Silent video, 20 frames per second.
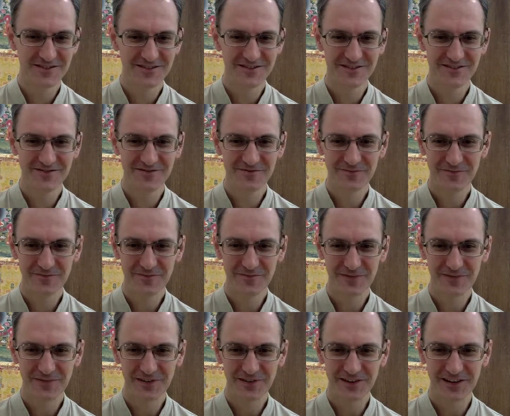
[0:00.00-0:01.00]
Please
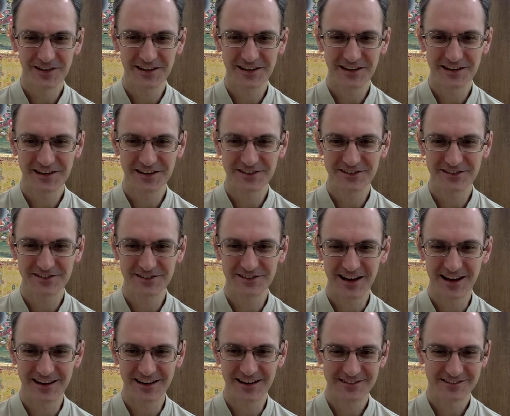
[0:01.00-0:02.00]

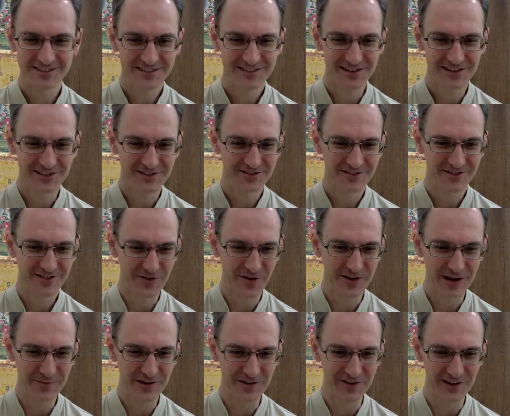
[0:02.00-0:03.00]
just throw it up there in
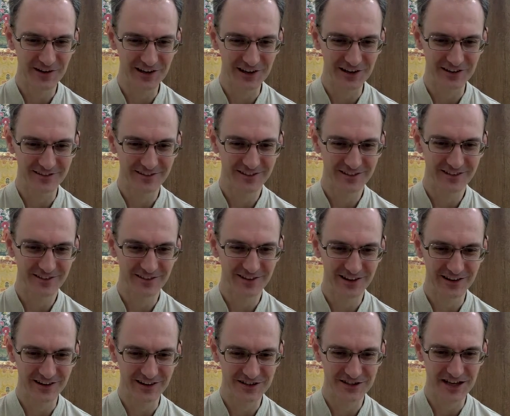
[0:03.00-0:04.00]
the little
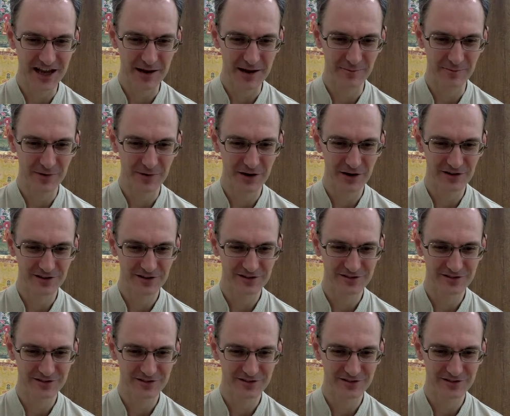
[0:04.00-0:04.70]
chat box,